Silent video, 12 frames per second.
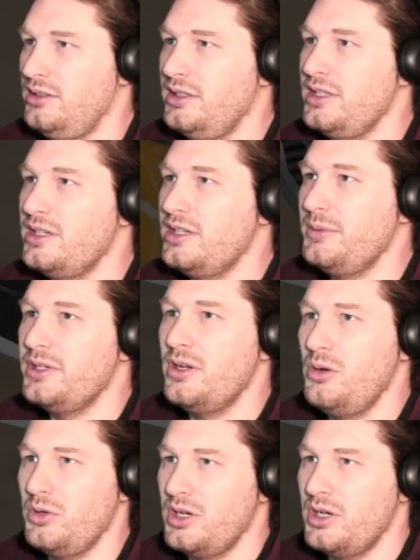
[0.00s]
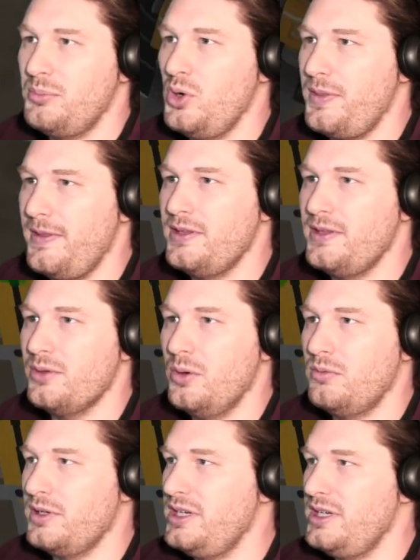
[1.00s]
Here we go. We're going to put this
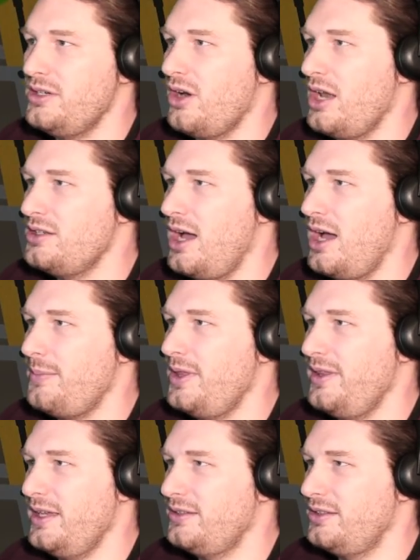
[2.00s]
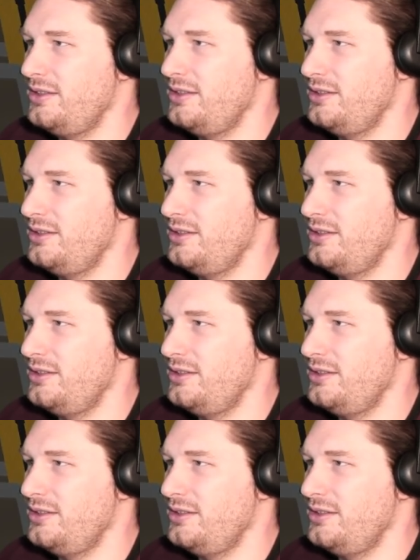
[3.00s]
over here on top of this.